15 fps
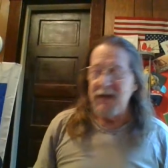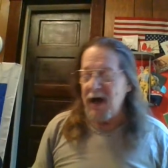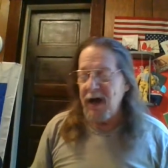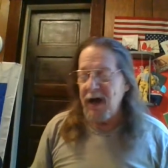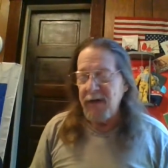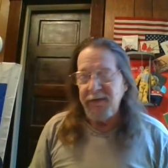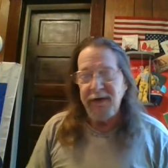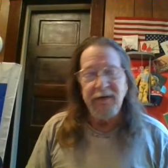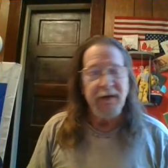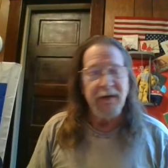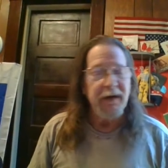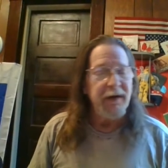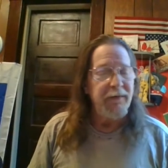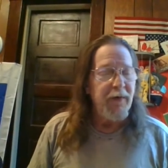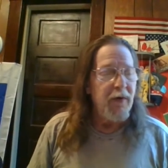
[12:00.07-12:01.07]
I'm just
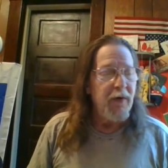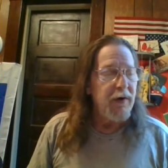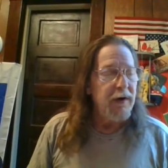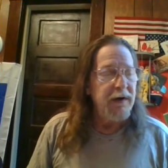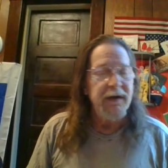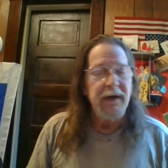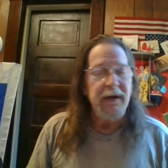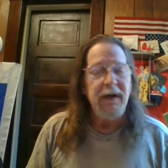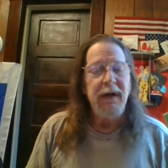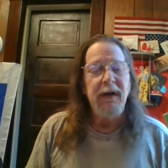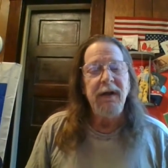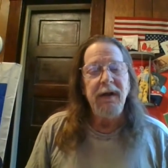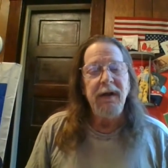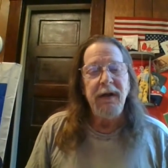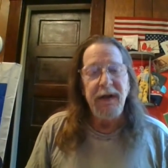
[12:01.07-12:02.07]
looking forward
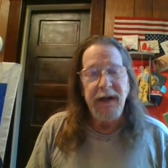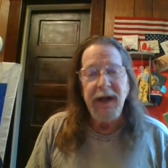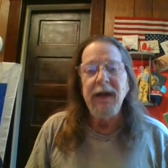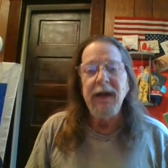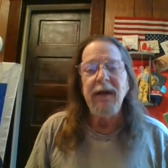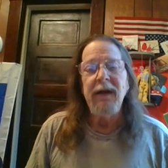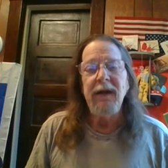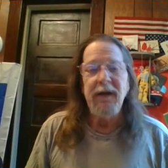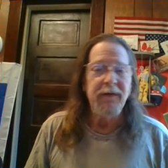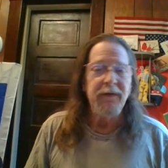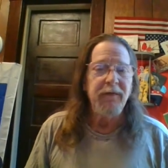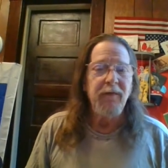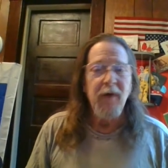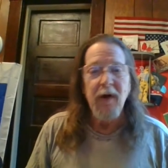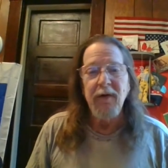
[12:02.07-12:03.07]
to getting his
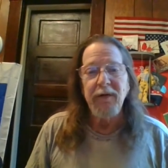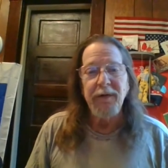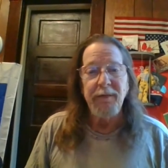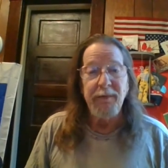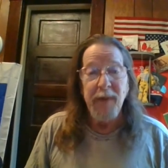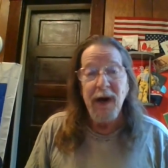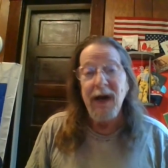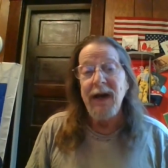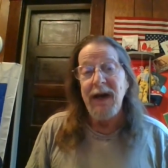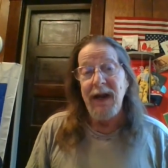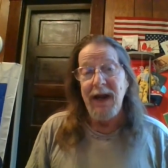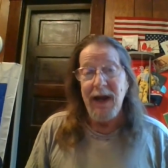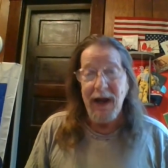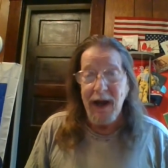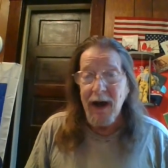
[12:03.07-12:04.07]
gross butt
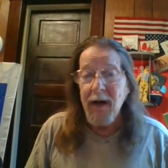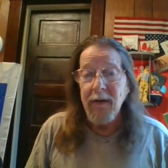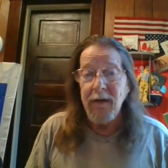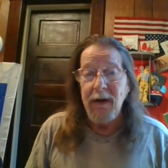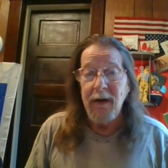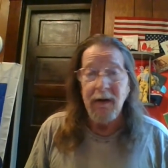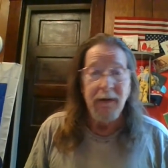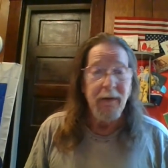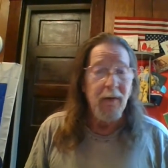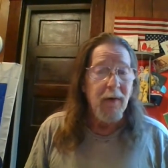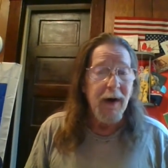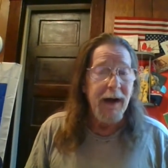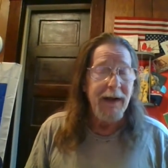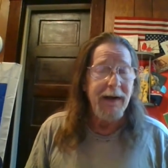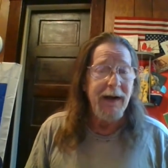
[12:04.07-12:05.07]
out of the
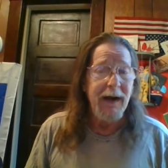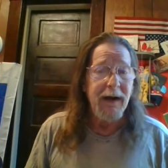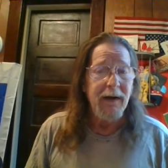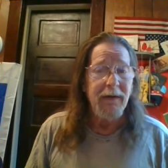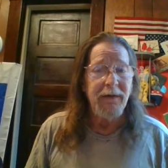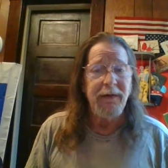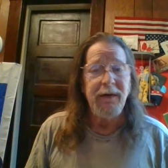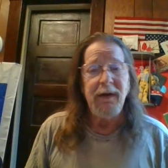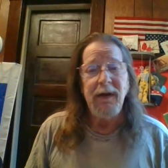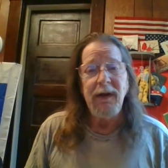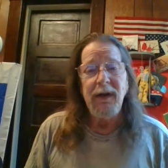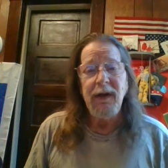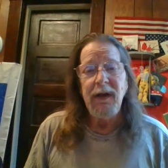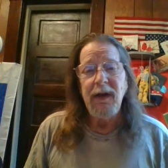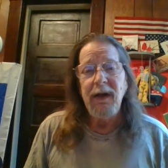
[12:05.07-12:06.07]
White House.
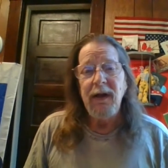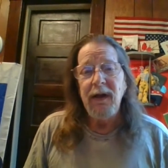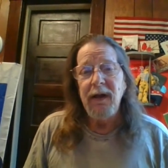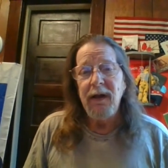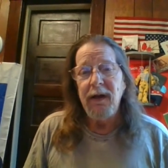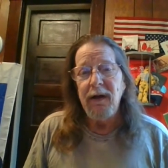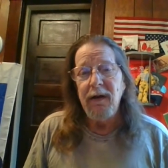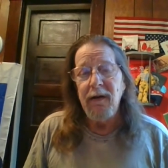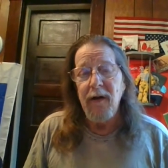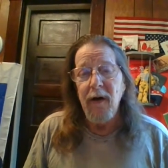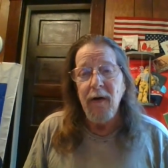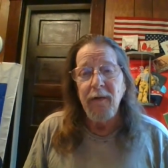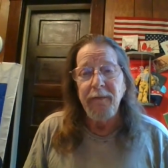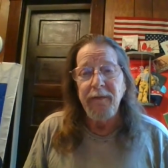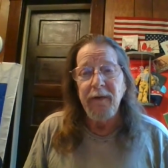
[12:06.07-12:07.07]

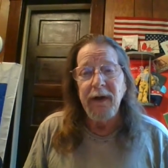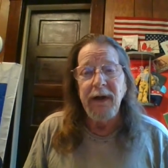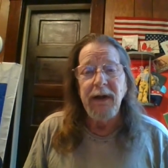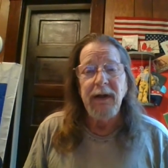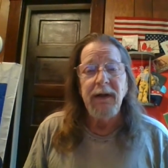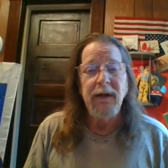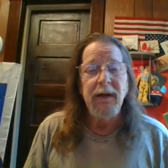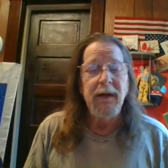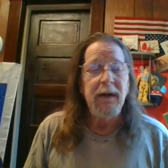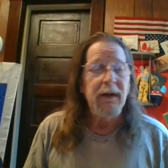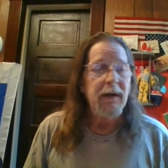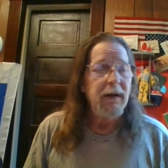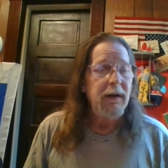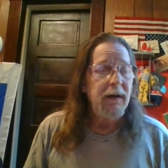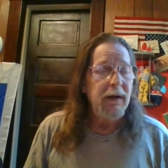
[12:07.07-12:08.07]
Hopefully,
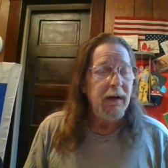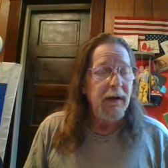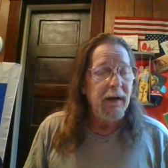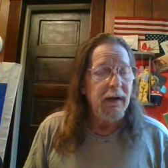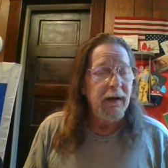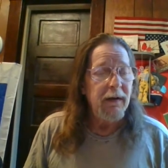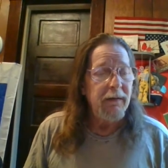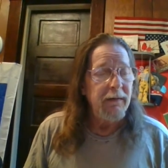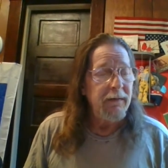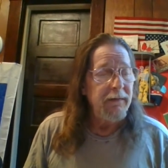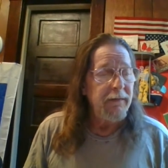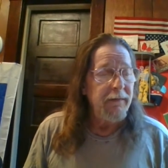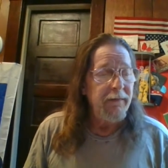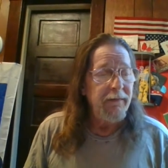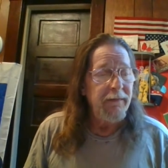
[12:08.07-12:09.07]
uh,
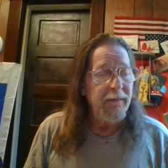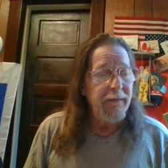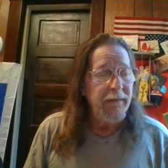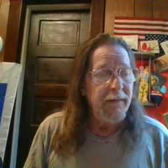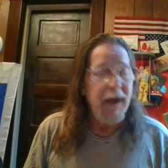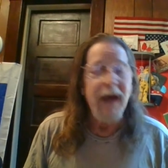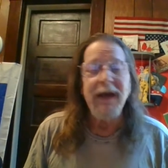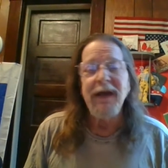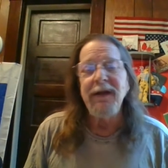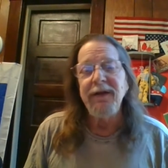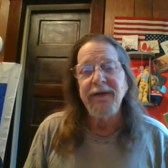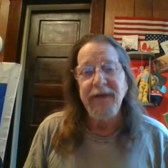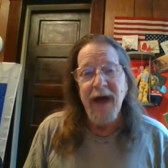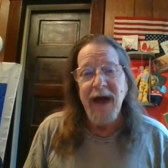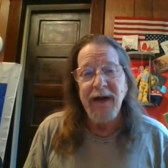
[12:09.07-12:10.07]
they can
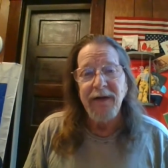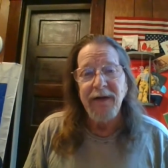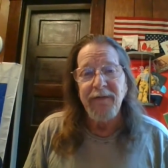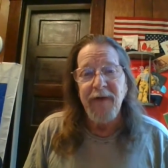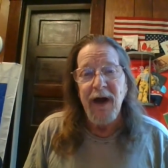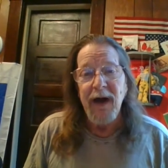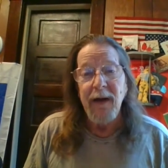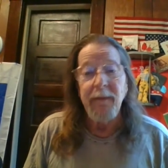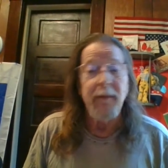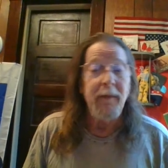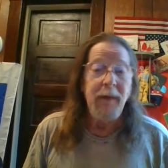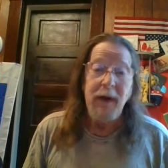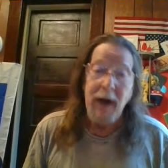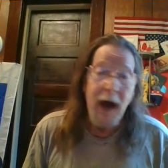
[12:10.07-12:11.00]
satisfy him.